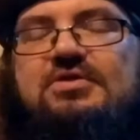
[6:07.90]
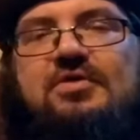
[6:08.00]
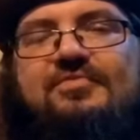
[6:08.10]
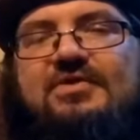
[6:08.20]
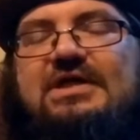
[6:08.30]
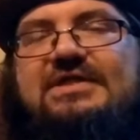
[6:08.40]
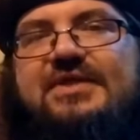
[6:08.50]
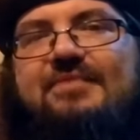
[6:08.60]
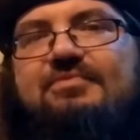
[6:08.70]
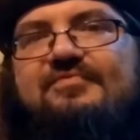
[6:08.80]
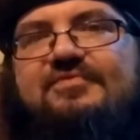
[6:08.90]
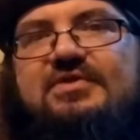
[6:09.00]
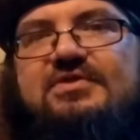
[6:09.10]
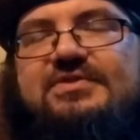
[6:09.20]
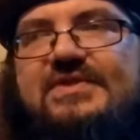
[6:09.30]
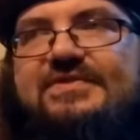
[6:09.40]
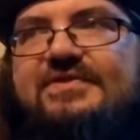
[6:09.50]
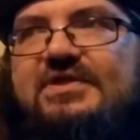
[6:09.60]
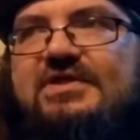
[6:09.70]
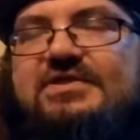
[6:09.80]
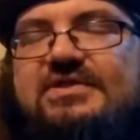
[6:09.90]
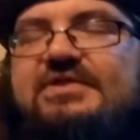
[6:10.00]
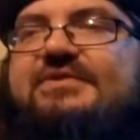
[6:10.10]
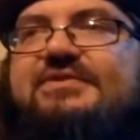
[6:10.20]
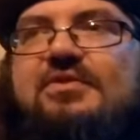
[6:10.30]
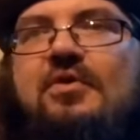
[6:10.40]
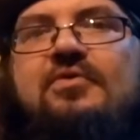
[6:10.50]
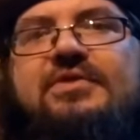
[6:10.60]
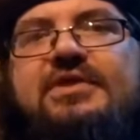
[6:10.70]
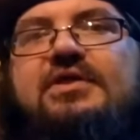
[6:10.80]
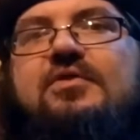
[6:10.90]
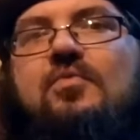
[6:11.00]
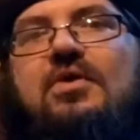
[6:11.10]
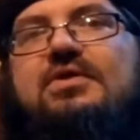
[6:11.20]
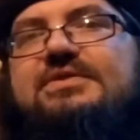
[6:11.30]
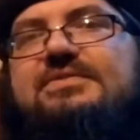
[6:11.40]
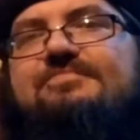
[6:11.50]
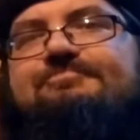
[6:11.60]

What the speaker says: over the last couple of years, and that it's only getting worse.